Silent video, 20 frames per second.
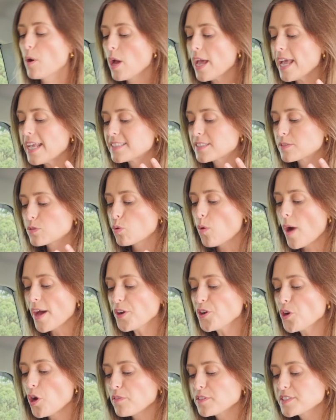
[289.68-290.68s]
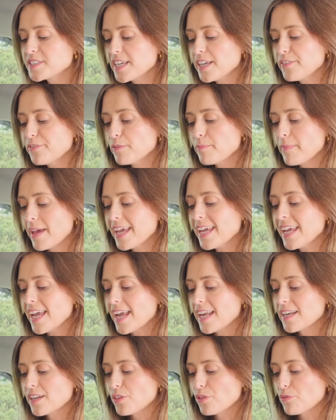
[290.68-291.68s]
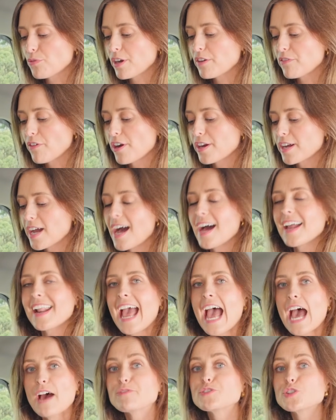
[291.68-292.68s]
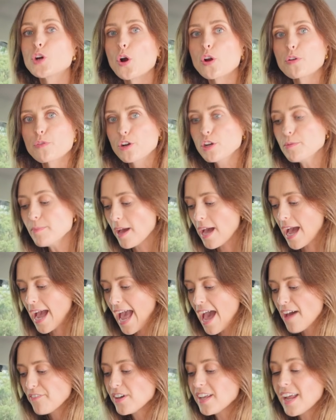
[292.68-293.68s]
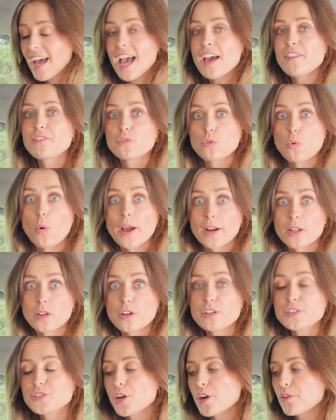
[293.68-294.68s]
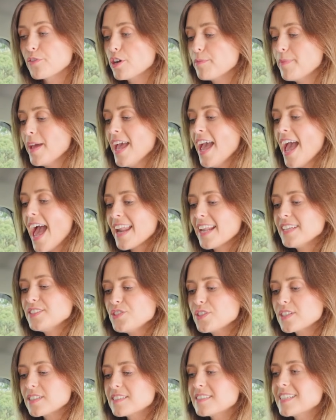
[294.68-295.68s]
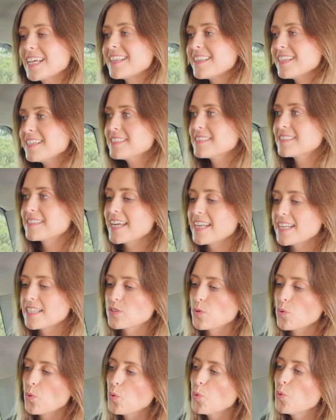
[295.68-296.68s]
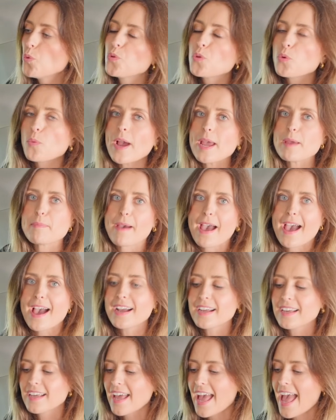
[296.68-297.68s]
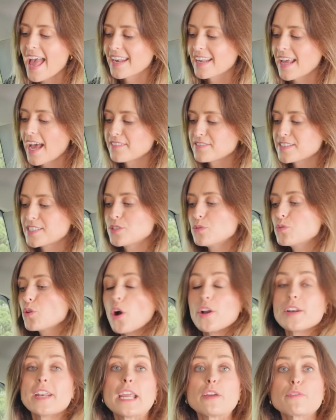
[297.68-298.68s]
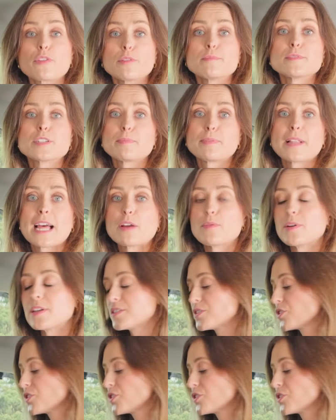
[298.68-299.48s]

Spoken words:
It's quite a novelty for me in a three-row car to have tow room. I have it. I have quite a lot of tow room. And as you can see, this seat is all the way back and I've still got knee room to play with.